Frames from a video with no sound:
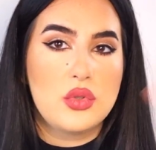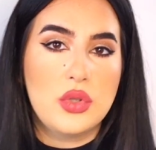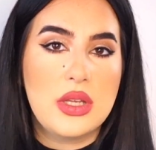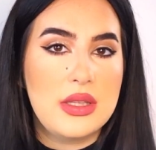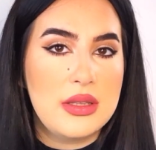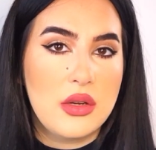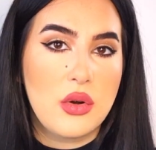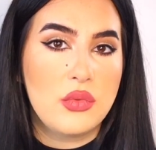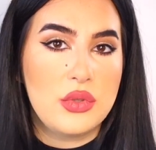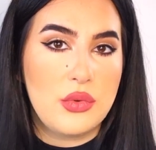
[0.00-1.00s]
took it in
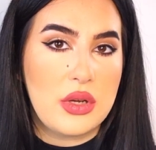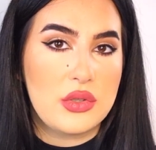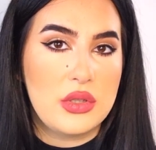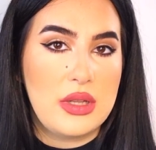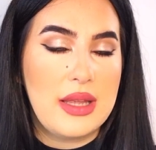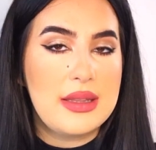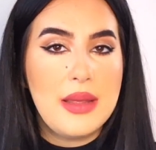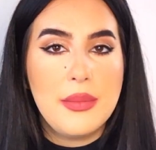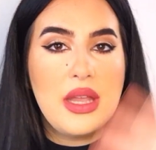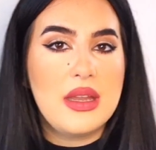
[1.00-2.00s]
their own direction, like
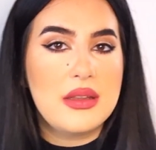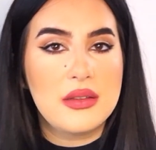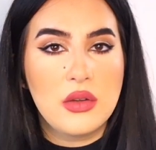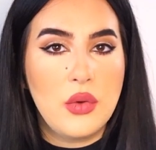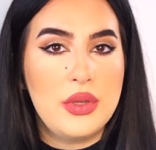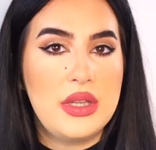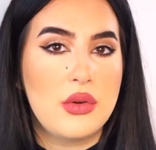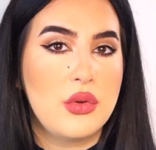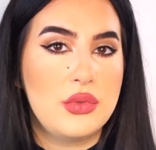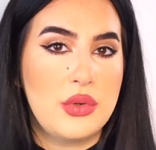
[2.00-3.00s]
they made it go in
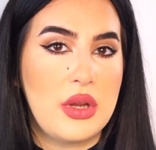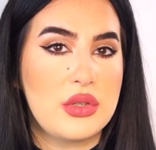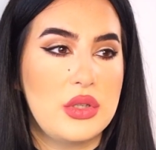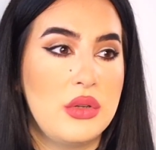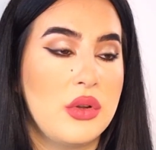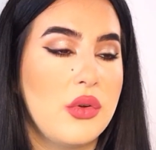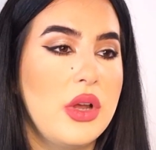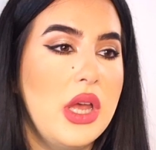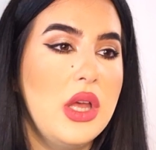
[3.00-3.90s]
their own direction, you know.